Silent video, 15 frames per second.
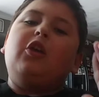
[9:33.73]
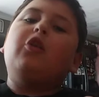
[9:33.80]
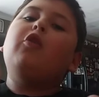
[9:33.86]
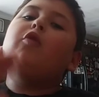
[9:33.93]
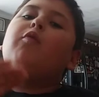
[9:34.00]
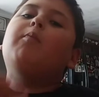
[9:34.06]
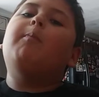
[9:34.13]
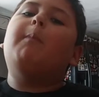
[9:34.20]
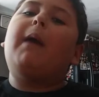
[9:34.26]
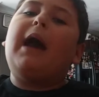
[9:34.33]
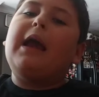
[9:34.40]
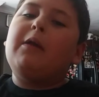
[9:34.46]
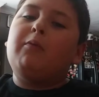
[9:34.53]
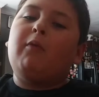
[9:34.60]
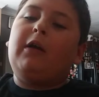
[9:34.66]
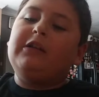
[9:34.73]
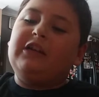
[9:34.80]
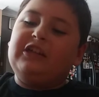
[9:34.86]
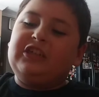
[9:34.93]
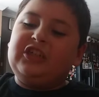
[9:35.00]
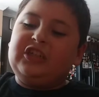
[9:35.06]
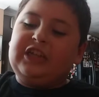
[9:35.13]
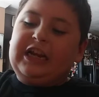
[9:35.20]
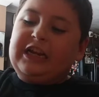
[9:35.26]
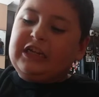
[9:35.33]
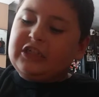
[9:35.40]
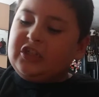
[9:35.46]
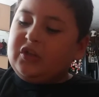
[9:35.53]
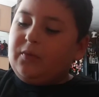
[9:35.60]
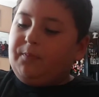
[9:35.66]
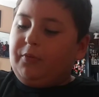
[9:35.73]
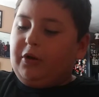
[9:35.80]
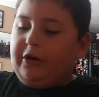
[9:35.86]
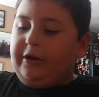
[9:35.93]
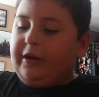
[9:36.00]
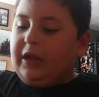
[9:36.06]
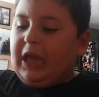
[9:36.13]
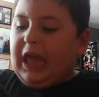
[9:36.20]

you might want to change it, but